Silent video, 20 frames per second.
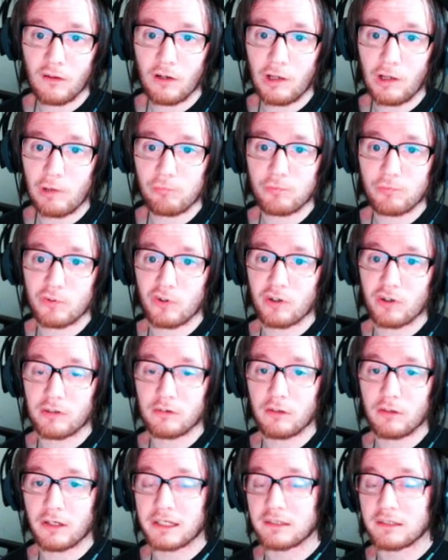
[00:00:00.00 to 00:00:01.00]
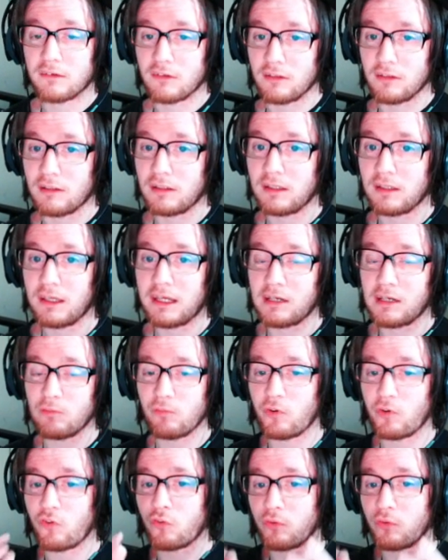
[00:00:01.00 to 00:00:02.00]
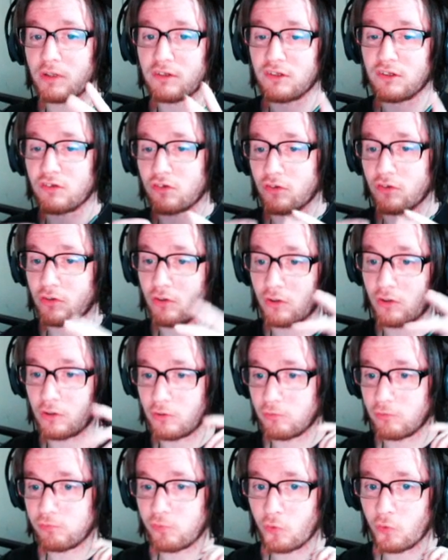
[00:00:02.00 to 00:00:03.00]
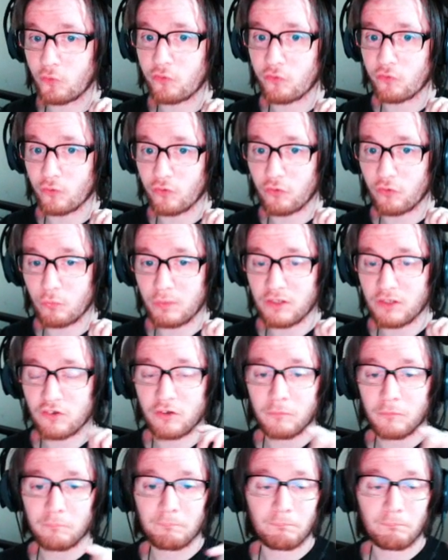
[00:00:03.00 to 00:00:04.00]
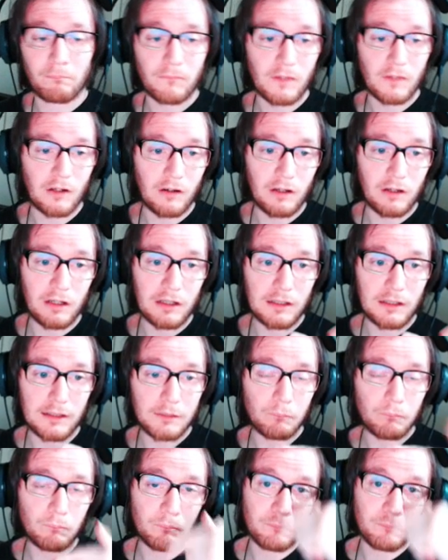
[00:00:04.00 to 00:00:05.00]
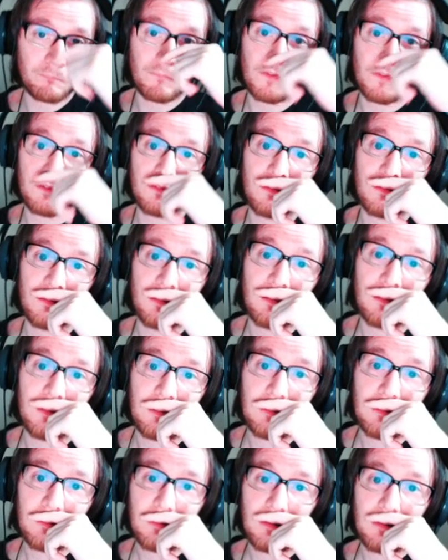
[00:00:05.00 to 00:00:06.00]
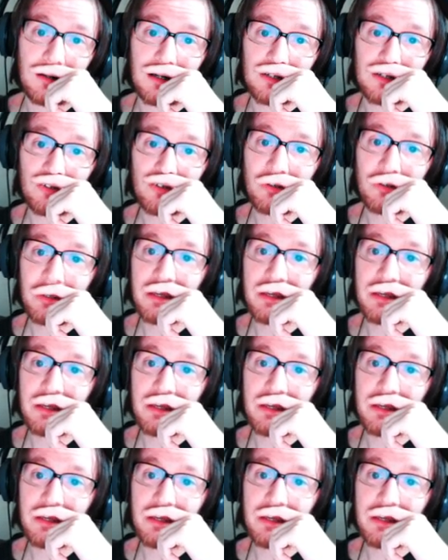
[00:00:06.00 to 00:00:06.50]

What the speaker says: I've got like the anniversary edition of Four Swords, which I don't know